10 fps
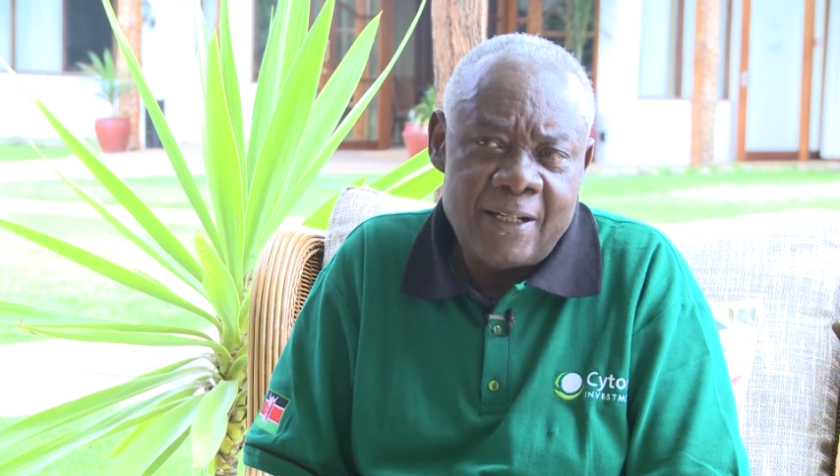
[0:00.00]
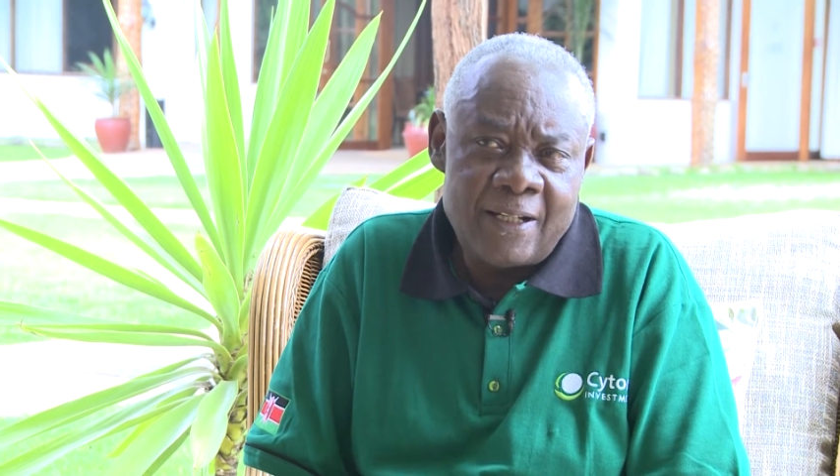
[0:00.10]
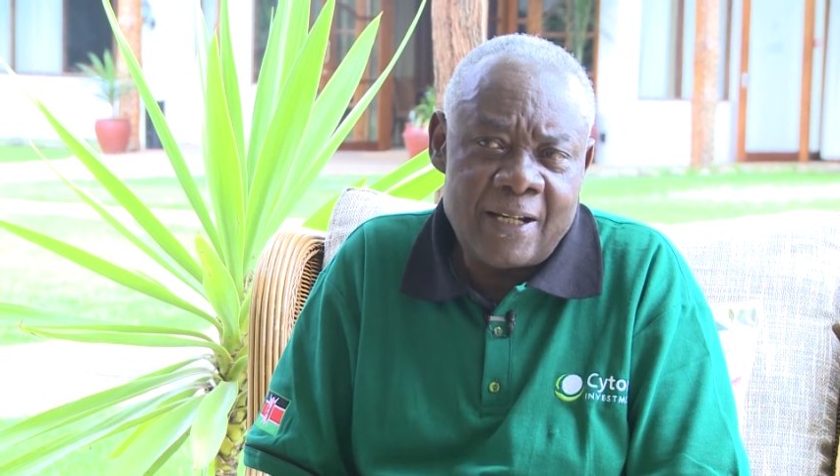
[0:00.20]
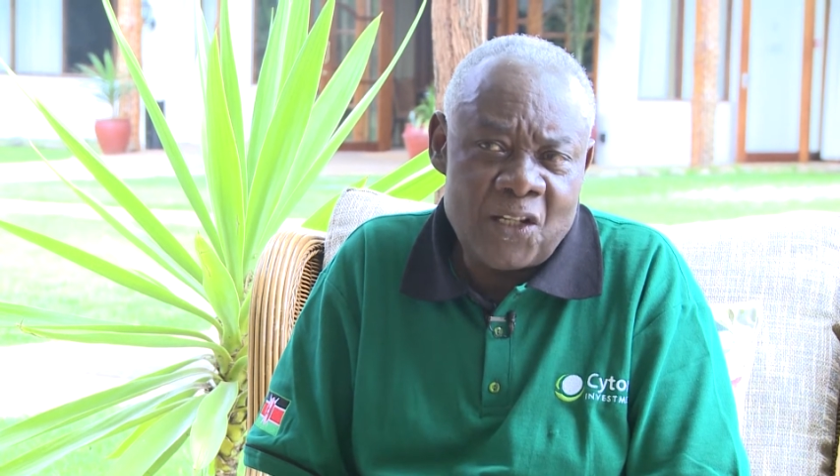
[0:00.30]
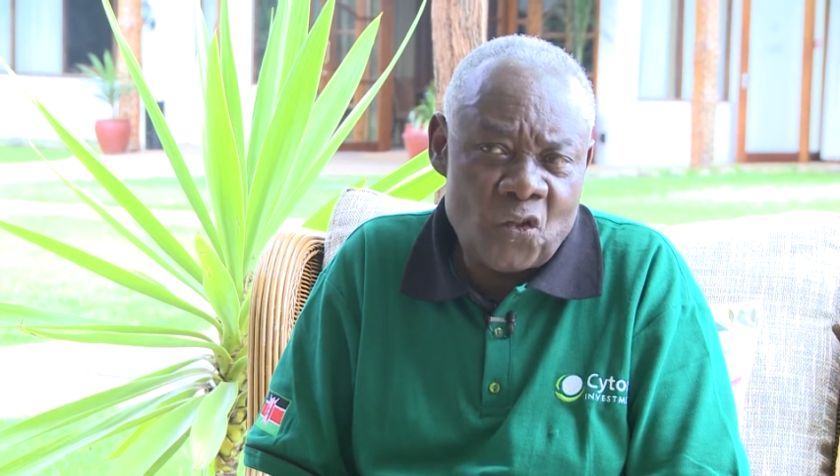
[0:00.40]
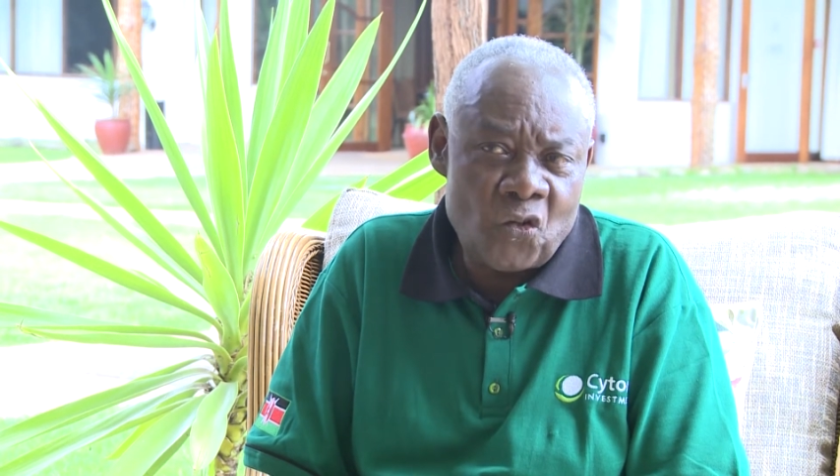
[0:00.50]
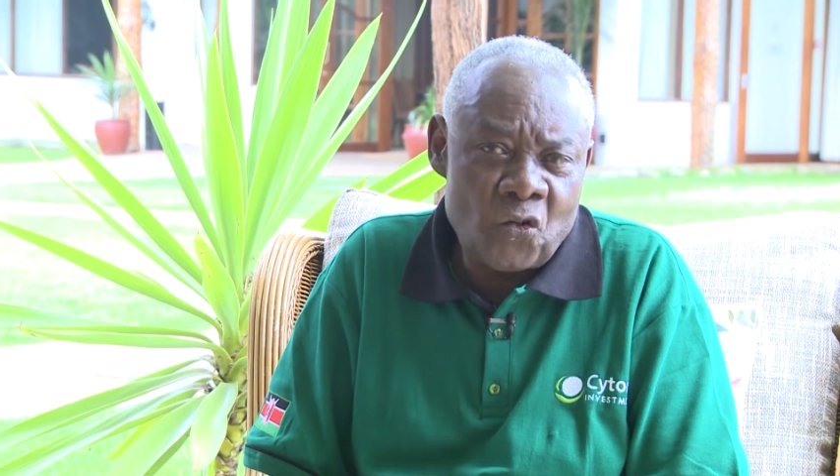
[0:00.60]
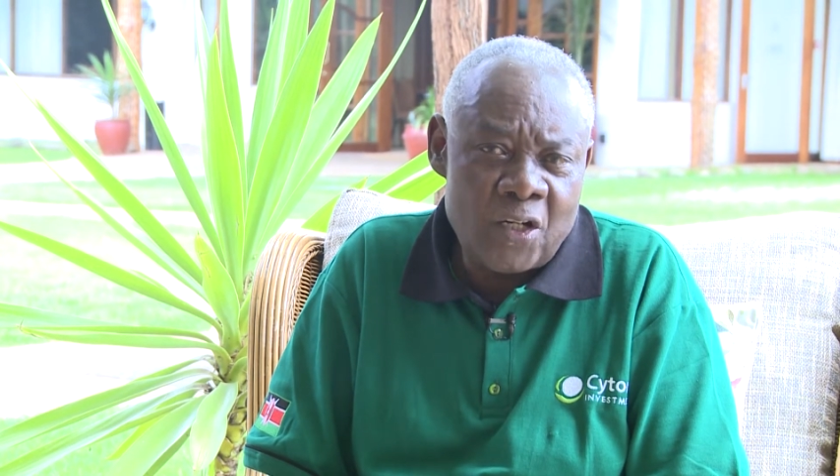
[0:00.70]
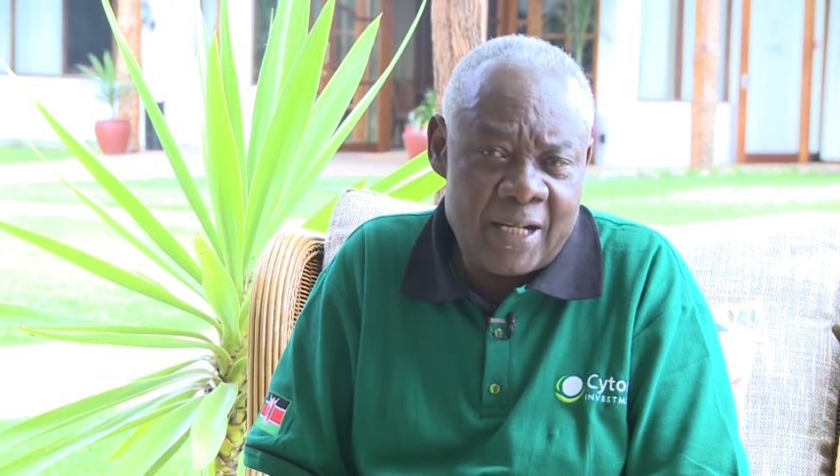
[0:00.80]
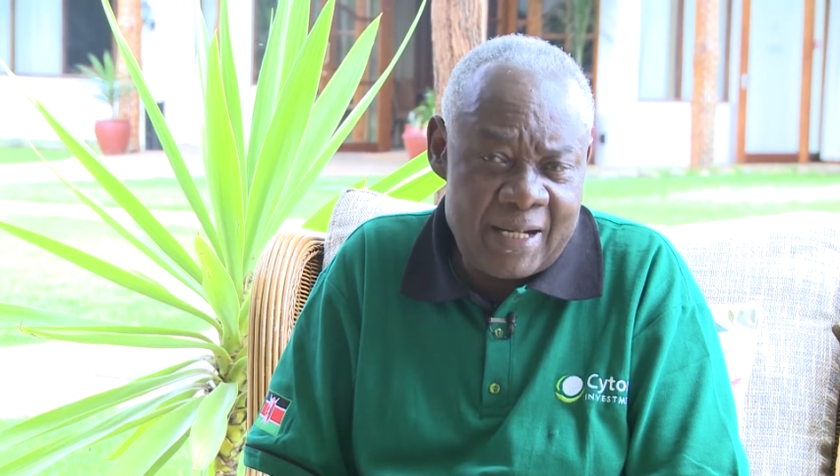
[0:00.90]
it has
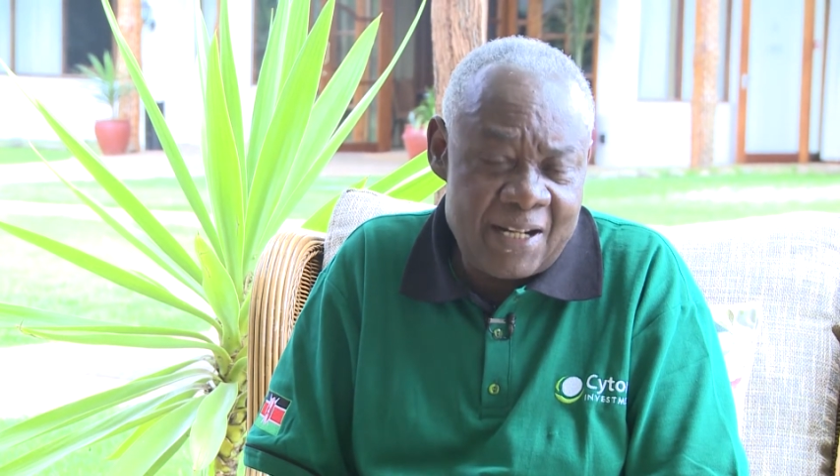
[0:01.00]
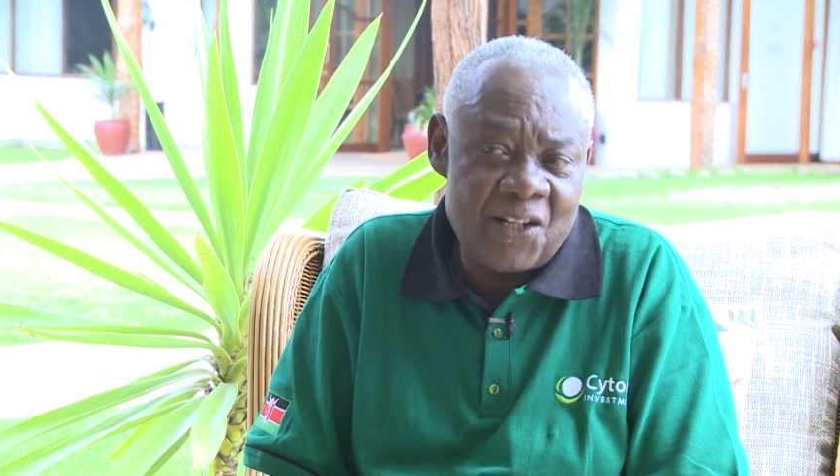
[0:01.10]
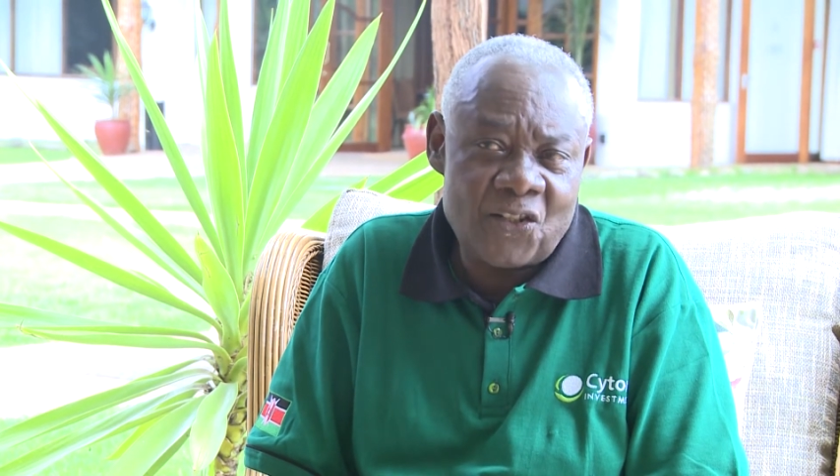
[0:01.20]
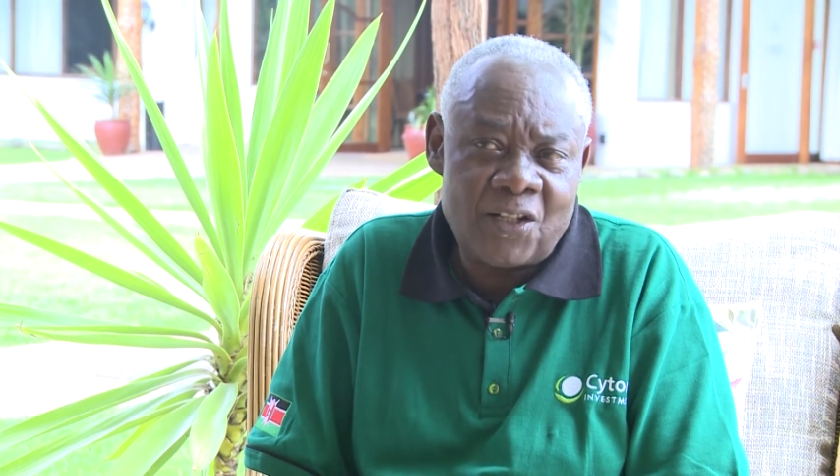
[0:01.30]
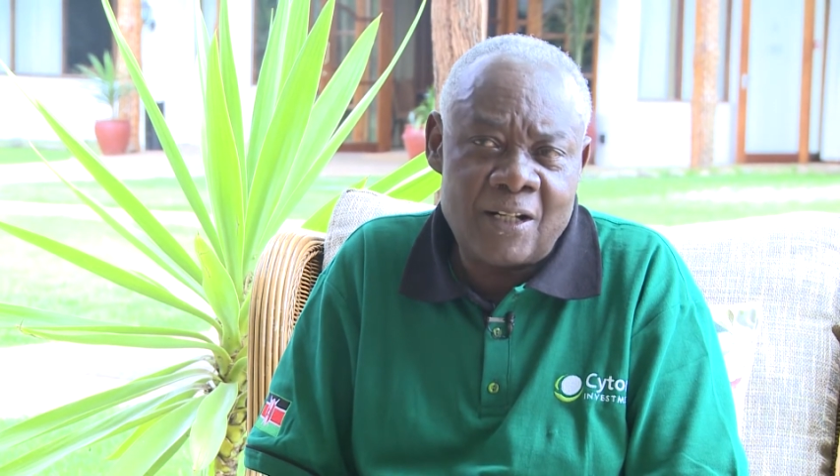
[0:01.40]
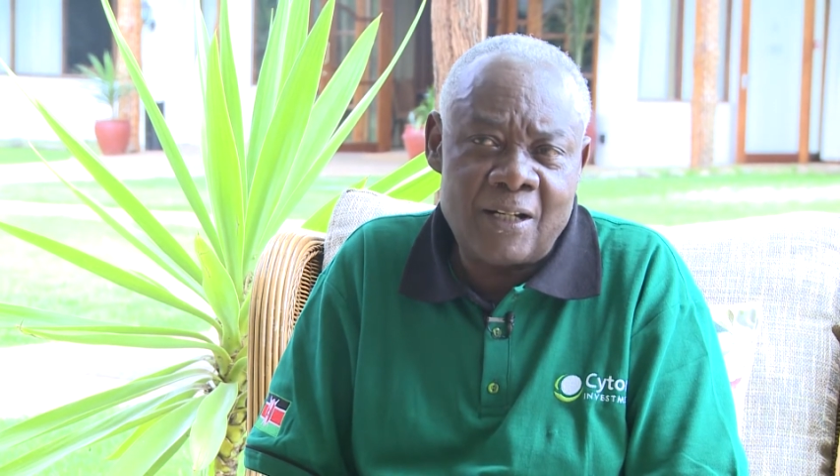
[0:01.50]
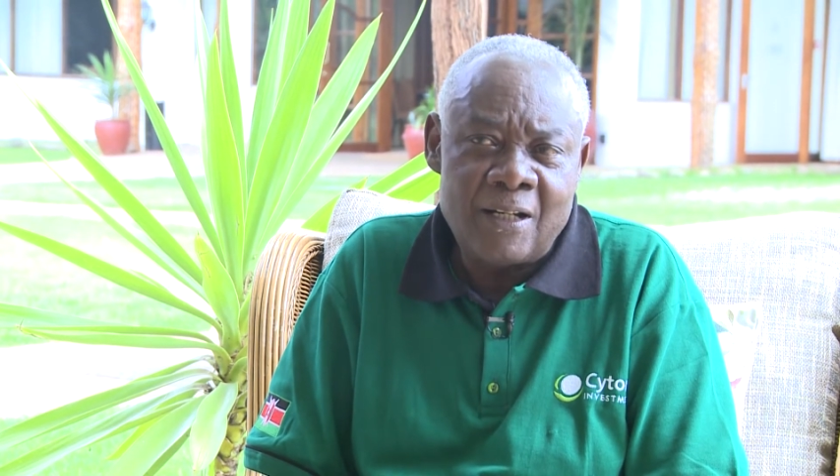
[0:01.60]
shown us,